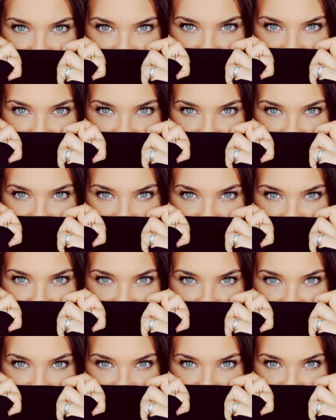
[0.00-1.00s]
with me
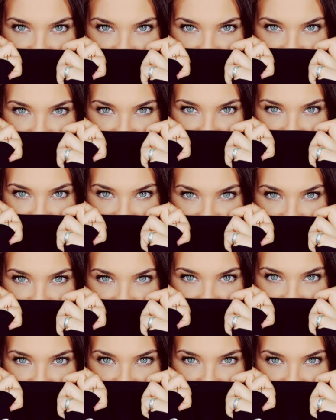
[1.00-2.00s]
cutting off my
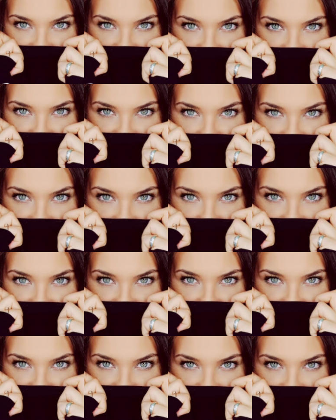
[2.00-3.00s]
hair
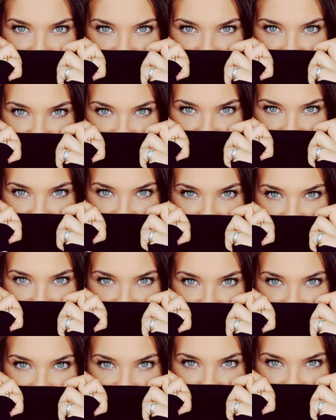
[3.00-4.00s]
that I was
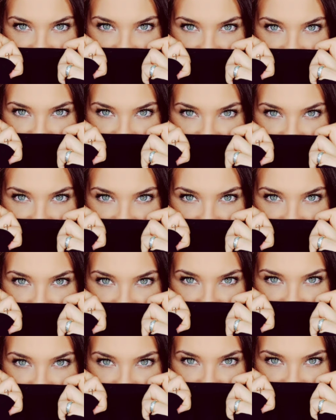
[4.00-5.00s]
like, I didn't want
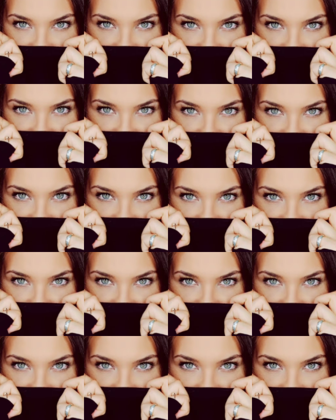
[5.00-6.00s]
to do videos
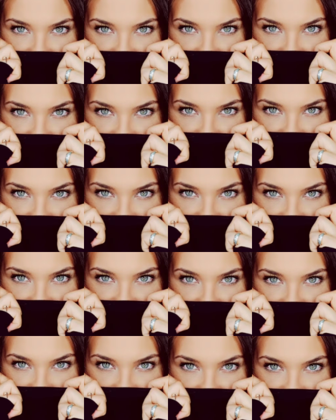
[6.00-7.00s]
or
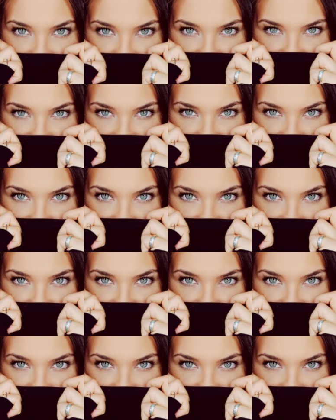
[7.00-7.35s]
anything.